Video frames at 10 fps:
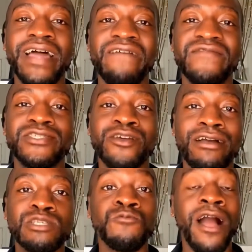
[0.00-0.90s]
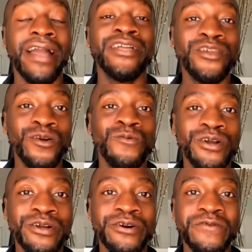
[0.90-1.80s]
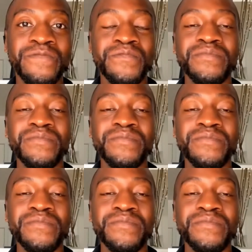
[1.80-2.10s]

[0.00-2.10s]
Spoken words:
life and starts rocking your world,